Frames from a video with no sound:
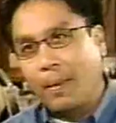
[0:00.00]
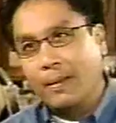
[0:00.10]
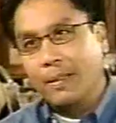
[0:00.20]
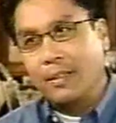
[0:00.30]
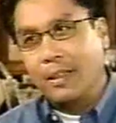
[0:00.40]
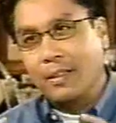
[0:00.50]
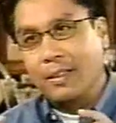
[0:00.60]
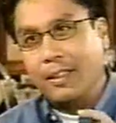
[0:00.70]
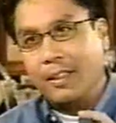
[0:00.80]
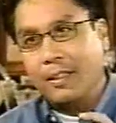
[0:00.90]

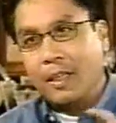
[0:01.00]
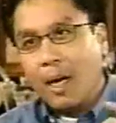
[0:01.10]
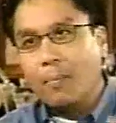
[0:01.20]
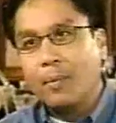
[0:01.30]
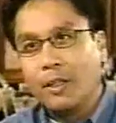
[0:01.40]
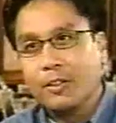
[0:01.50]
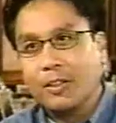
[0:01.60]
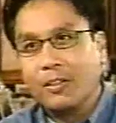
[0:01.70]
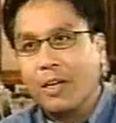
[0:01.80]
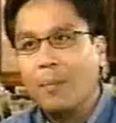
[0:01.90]
The
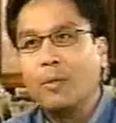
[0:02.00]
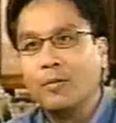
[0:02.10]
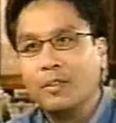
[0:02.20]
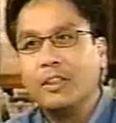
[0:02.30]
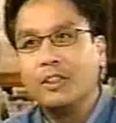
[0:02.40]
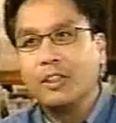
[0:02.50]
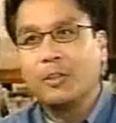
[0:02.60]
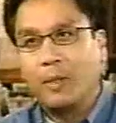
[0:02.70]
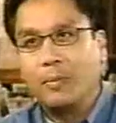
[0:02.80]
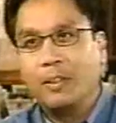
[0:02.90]
numbers and the
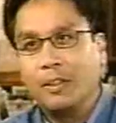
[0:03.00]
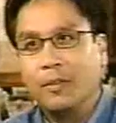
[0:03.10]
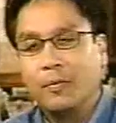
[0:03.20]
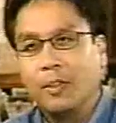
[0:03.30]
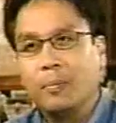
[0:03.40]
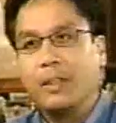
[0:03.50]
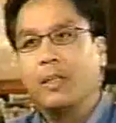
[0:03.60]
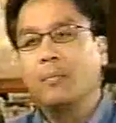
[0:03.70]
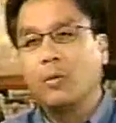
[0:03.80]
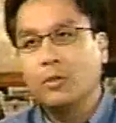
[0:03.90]
number of digits might be
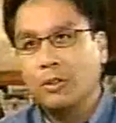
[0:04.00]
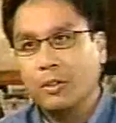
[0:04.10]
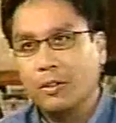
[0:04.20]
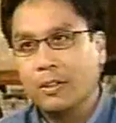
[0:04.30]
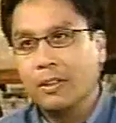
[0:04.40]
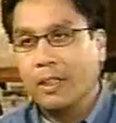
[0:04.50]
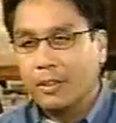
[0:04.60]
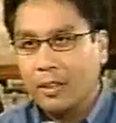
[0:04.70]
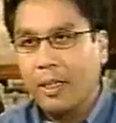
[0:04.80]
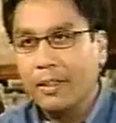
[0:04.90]
different, but the
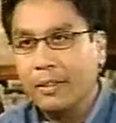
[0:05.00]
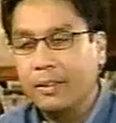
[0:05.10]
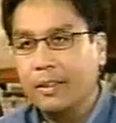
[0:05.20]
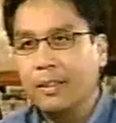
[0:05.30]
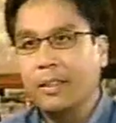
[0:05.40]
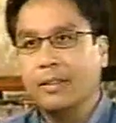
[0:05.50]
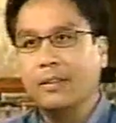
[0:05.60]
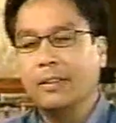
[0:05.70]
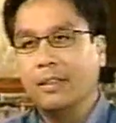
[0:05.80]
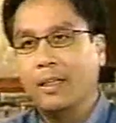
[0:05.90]
emotions and the
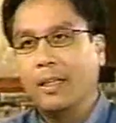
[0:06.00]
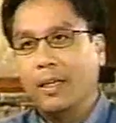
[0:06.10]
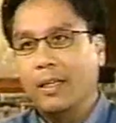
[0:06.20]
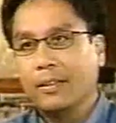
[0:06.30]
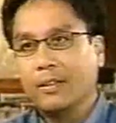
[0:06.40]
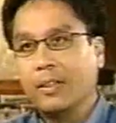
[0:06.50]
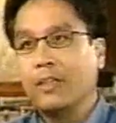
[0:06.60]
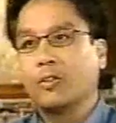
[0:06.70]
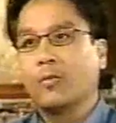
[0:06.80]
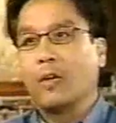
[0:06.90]
anxiety
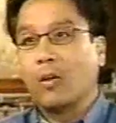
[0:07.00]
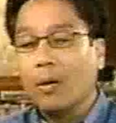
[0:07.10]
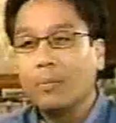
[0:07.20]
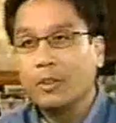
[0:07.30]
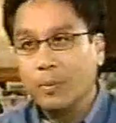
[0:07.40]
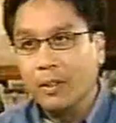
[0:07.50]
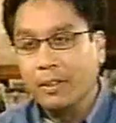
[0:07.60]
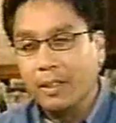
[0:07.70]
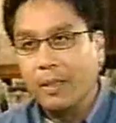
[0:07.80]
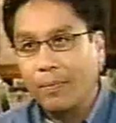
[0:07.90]
and the sense of
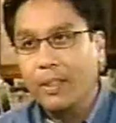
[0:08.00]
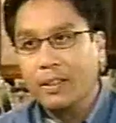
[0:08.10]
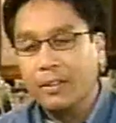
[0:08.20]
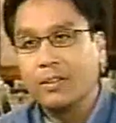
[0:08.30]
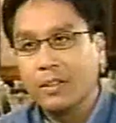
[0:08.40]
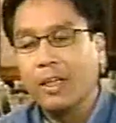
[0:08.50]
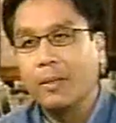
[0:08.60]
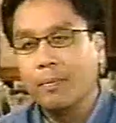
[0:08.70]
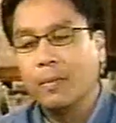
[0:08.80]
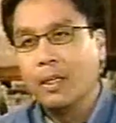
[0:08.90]
accomplishment
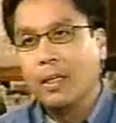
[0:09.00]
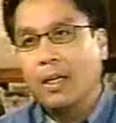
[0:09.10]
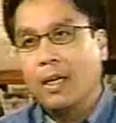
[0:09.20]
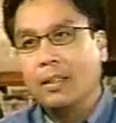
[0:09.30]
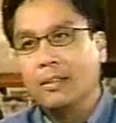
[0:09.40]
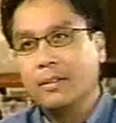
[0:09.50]
is the same.